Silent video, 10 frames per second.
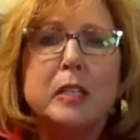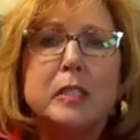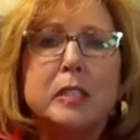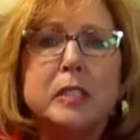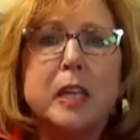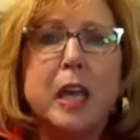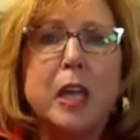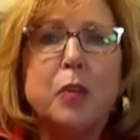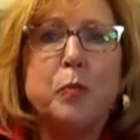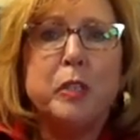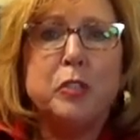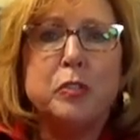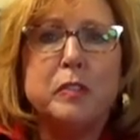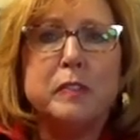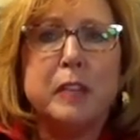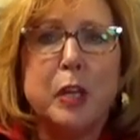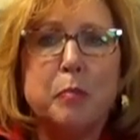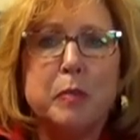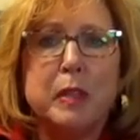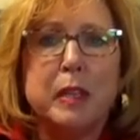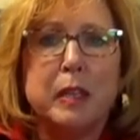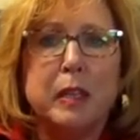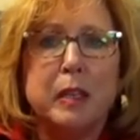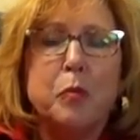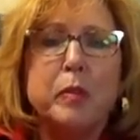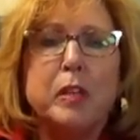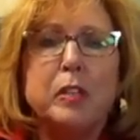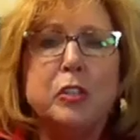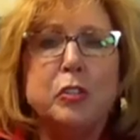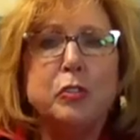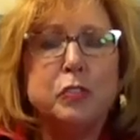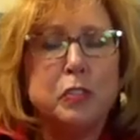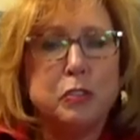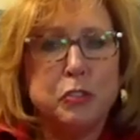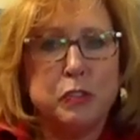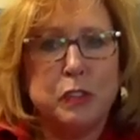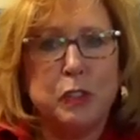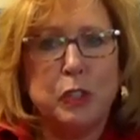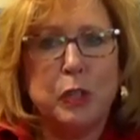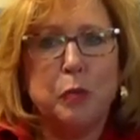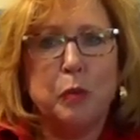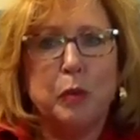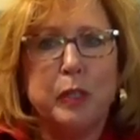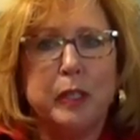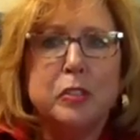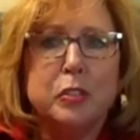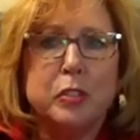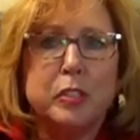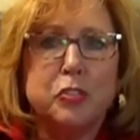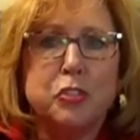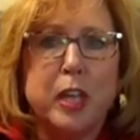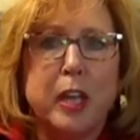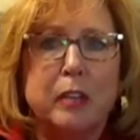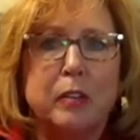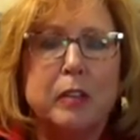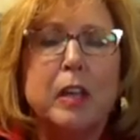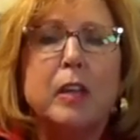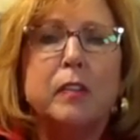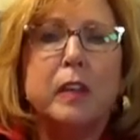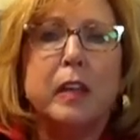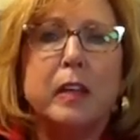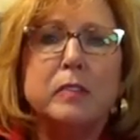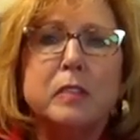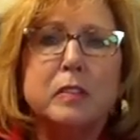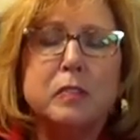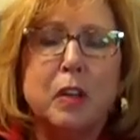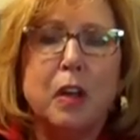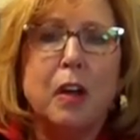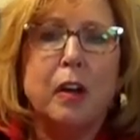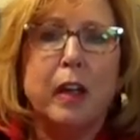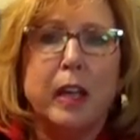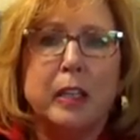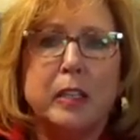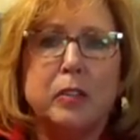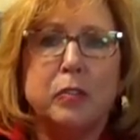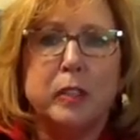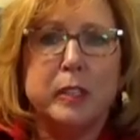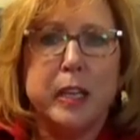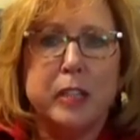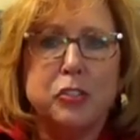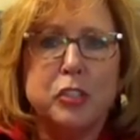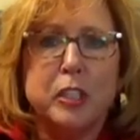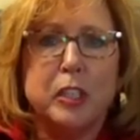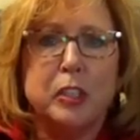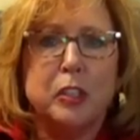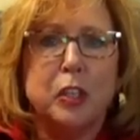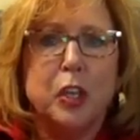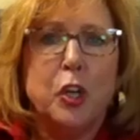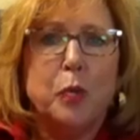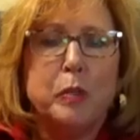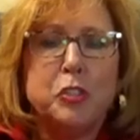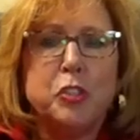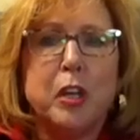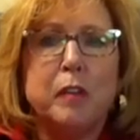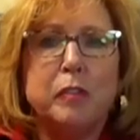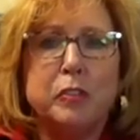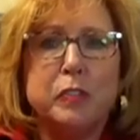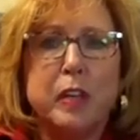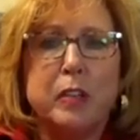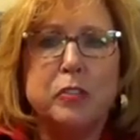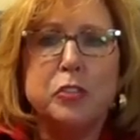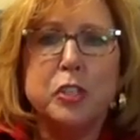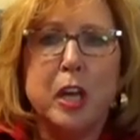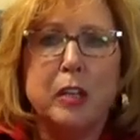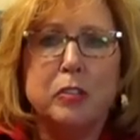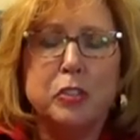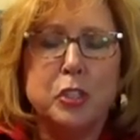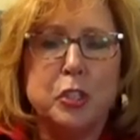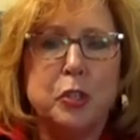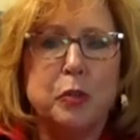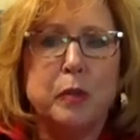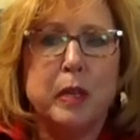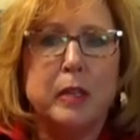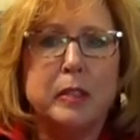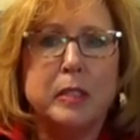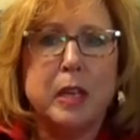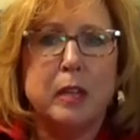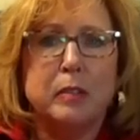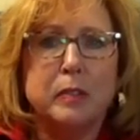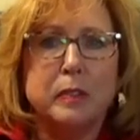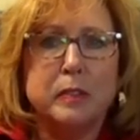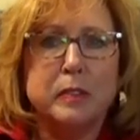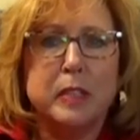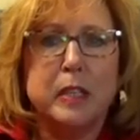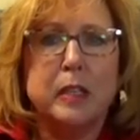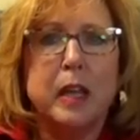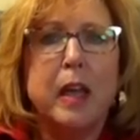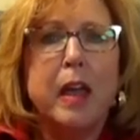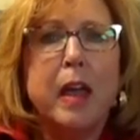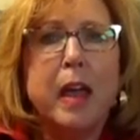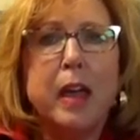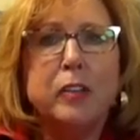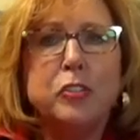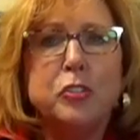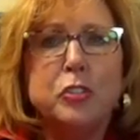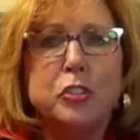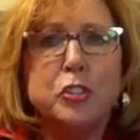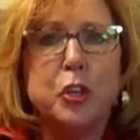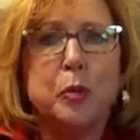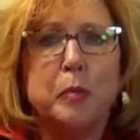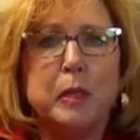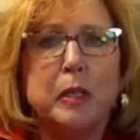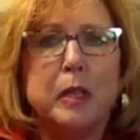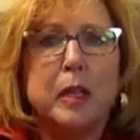Today, we do the same thing with a new Social Security ruling to this channel, the SSR 83-10, which covers under Title II and the Title 16 how to determine